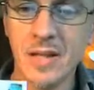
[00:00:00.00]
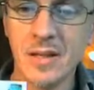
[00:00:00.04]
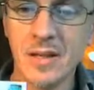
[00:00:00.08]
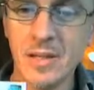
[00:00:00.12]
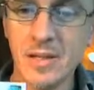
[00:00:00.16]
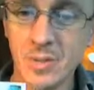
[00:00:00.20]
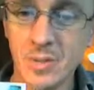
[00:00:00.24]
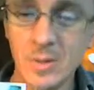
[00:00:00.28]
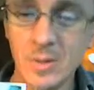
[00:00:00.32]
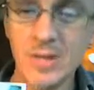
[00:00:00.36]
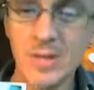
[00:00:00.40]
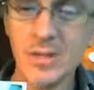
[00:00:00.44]

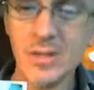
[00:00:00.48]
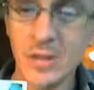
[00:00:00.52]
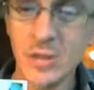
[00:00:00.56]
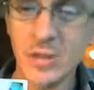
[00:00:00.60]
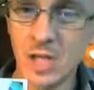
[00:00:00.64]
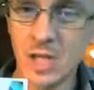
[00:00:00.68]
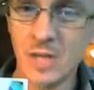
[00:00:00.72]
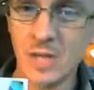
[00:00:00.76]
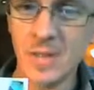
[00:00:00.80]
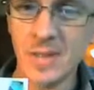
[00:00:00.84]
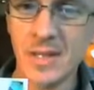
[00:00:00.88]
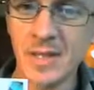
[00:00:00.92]
This one is
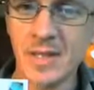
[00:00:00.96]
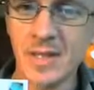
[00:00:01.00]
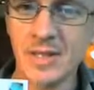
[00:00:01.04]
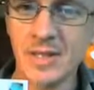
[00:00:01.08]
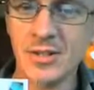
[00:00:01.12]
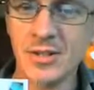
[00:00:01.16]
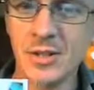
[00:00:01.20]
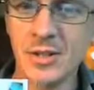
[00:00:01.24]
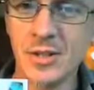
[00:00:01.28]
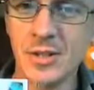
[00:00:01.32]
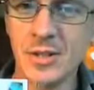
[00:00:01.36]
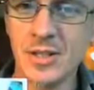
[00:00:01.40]
charming.
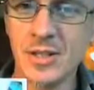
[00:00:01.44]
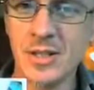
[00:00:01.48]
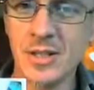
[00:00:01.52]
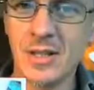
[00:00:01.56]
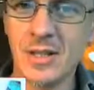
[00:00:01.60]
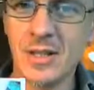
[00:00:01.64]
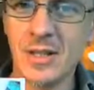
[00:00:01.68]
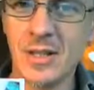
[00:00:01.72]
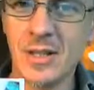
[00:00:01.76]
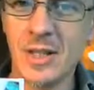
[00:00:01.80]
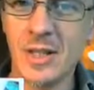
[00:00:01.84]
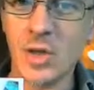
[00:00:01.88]
It's on
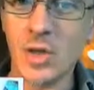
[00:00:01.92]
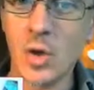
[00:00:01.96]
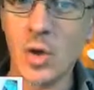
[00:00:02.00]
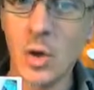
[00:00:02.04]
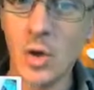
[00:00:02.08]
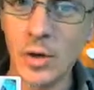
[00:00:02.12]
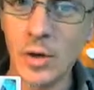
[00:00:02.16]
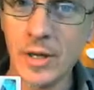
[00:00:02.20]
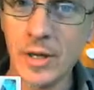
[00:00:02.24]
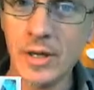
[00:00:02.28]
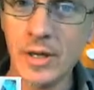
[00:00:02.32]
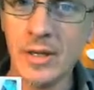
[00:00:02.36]
a
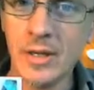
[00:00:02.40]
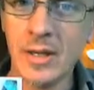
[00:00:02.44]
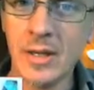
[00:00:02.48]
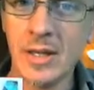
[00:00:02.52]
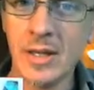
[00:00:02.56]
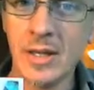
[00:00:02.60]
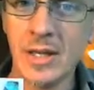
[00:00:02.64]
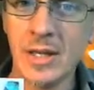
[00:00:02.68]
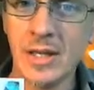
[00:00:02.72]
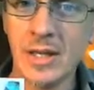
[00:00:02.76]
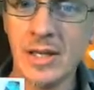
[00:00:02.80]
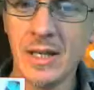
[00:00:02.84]
corner
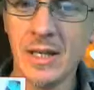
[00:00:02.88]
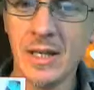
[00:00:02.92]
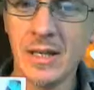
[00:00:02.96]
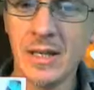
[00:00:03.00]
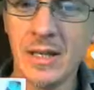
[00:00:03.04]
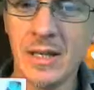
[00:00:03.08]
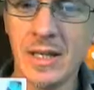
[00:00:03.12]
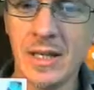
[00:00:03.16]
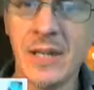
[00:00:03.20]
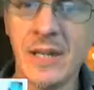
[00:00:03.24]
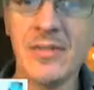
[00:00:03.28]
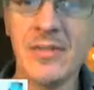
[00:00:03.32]

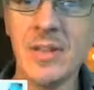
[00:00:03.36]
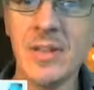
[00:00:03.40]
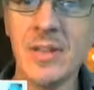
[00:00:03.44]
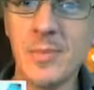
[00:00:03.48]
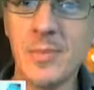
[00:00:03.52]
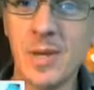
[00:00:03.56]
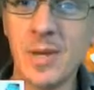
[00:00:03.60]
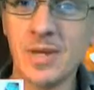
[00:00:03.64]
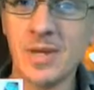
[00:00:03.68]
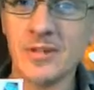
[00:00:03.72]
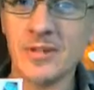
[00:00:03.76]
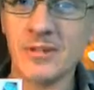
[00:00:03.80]
in a lovely
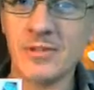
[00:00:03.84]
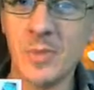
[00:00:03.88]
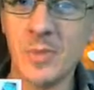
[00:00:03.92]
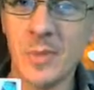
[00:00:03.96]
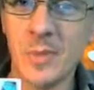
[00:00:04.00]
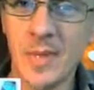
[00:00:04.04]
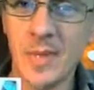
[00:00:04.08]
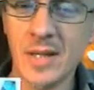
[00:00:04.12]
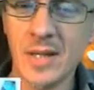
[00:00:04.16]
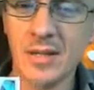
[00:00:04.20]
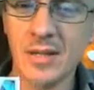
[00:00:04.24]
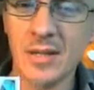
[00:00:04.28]
part of
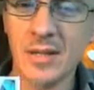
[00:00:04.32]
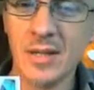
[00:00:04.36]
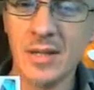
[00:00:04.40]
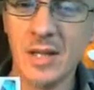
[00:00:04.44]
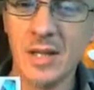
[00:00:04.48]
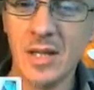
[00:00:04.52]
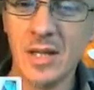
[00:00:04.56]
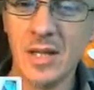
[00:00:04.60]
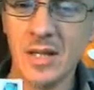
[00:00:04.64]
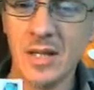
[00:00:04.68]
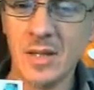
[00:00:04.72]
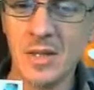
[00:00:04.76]
Montmartre,
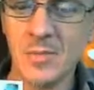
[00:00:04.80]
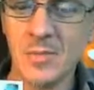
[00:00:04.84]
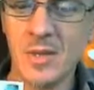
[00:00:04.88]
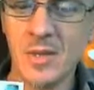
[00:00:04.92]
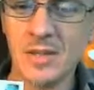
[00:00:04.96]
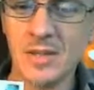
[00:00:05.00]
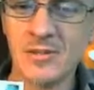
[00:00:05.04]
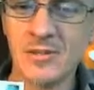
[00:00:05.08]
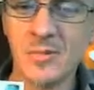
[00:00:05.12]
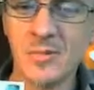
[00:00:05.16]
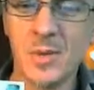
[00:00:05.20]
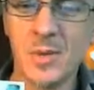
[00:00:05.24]

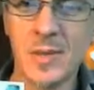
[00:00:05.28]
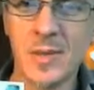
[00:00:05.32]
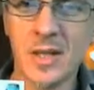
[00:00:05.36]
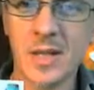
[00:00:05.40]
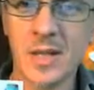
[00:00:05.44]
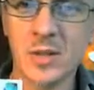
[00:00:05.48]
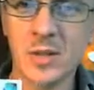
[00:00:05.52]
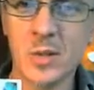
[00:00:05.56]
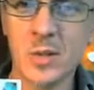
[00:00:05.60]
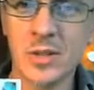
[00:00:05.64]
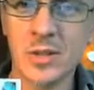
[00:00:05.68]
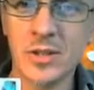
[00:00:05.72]

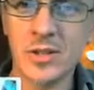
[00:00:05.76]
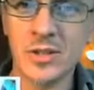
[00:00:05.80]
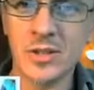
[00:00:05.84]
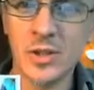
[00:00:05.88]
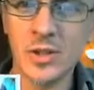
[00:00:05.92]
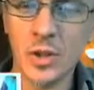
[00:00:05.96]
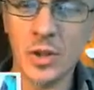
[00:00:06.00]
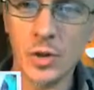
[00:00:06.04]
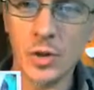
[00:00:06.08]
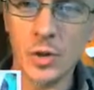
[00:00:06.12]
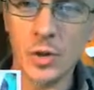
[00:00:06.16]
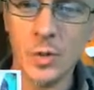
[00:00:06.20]
which
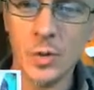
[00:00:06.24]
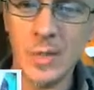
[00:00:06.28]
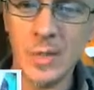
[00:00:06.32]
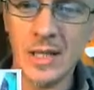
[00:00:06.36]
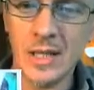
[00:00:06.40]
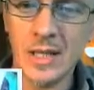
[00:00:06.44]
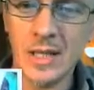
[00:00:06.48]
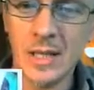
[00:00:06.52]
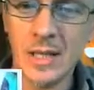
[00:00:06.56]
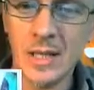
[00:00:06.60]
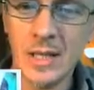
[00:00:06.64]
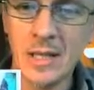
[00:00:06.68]
is not
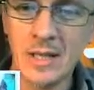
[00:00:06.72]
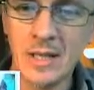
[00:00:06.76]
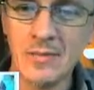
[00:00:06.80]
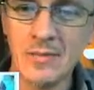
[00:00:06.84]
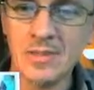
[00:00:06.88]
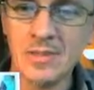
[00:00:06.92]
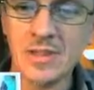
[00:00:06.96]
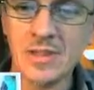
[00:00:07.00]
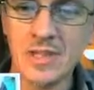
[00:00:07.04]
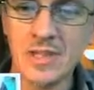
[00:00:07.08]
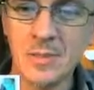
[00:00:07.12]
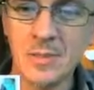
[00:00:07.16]
normally
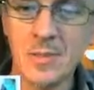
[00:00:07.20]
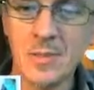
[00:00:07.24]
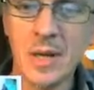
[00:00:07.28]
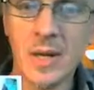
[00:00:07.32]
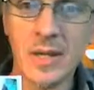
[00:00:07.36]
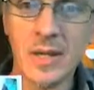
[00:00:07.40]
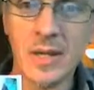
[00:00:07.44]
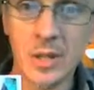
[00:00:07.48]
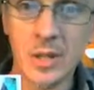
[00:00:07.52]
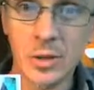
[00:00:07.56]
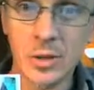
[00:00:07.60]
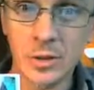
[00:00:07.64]
visited
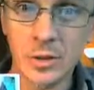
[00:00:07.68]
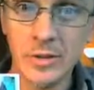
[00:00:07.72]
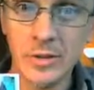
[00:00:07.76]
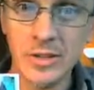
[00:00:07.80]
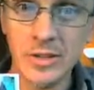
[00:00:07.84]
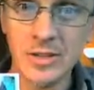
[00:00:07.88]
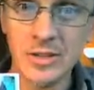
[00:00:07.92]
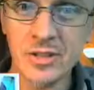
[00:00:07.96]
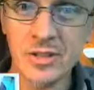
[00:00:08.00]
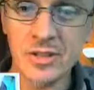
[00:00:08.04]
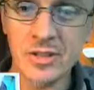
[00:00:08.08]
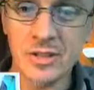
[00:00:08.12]
by the
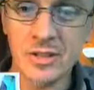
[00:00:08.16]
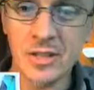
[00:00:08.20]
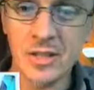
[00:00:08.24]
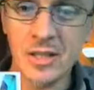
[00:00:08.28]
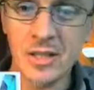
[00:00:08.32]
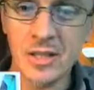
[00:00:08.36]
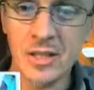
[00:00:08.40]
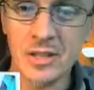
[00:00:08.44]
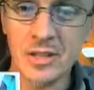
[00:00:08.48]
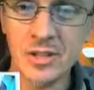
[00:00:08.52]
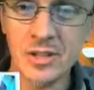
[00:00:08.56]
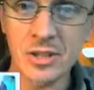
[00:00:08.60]
tourists,
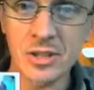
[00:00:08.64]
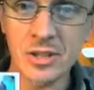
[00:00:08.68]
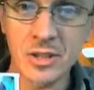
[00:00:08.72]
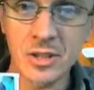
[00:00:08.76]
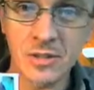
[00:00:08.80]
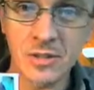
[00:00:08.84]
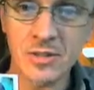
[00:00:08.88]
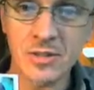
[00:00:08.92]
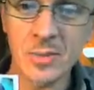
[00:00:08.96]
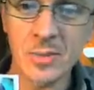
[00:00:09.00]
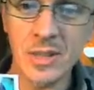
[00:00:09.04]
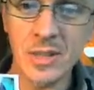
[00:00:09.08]

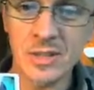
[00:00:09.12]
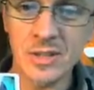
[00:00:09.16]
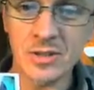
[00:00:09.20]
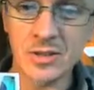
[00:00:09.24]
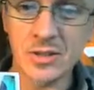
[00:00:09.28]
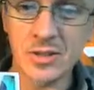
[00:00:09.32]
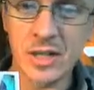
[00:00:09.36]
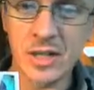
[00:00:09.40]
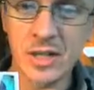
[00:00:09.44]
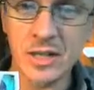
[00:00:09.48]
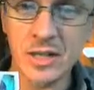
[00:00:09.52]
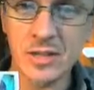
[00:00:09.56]
just off the
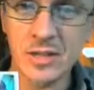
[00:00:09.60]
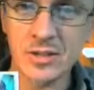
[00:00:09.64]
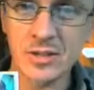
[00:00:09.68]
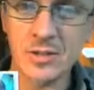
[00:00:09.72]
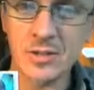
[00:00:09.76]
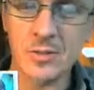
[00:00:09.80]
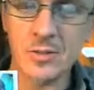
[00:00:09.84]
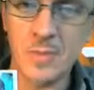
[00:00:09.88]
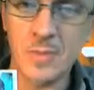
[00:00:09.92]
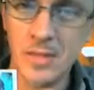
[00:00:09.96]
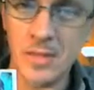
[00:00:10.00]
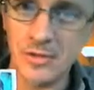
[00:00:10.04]
beaten track. It's
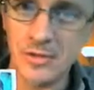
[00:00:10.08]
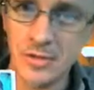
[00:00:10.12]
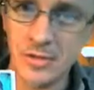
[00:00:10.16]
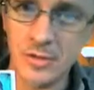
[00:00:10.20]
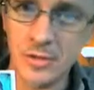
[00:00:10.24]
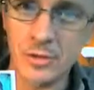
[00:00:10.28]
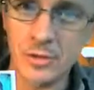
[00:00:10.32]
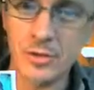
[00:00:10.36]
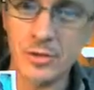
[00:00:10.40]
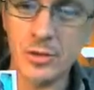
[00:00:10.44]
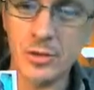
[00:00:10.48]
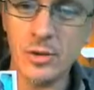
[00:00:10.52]
on my
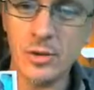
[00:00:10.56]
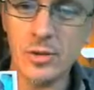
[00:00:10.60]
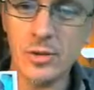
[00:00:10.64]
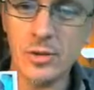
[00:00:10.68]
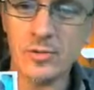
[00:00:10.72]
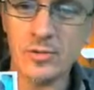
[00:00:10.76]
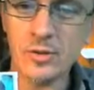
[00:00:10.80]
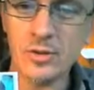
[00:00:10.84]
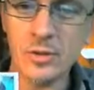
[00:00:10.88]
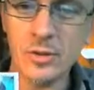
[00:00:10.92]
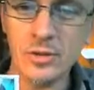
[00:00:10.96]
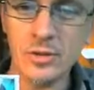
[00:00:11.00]
photo tour,
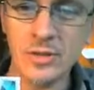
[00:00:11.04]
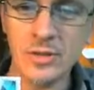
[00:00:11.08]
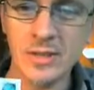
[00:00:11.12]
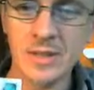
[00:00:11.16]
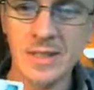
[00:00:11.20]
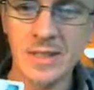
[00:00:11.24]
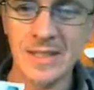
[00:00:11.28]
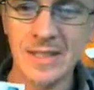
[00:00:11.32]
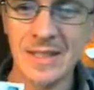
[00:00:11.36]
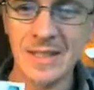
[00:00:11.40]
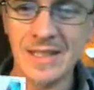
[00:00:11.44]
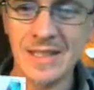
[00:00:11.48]
of
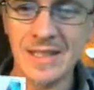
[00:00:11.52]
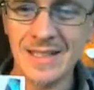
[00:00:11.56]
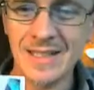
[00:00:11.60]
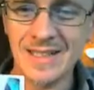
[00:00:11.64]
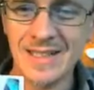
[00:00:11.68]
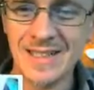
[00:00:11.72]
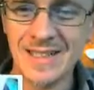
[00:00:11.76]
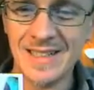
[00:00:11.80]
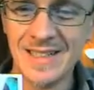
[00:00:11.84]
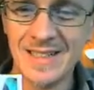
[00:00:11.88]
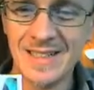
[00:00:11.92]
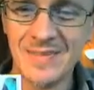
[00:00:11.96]
course,
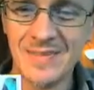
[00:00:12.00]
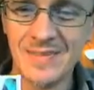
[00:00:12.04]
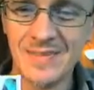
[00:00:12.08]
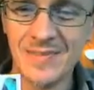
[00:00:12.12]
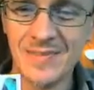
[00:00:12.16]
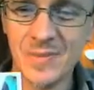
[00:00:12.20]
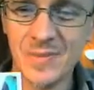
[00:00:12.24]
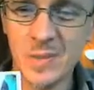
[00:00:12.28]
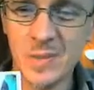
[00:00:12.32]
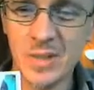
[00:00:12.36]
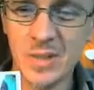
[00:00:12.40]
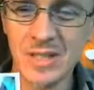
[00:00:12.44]

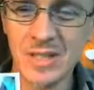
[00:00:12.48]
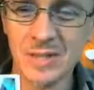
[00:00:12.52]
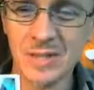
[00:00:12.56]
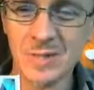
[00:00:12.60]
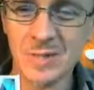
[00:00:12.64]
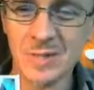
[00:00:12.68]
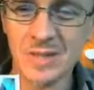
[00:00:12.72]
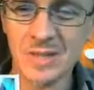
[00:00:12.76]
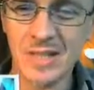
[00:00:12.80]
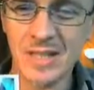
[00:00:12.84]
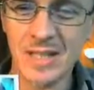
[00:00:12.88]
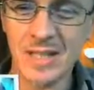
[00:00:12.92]
where
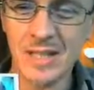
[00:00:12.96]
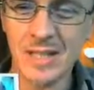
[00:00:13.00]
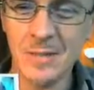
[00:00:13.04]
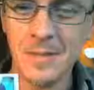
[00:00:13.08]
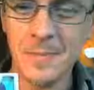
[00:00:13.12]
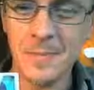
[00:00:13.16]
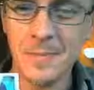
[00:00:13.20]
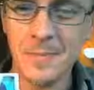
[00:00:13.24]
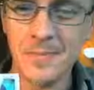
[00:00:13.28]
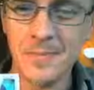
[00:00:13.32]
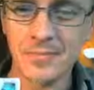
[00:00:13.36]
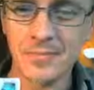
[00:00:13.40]
this was taken.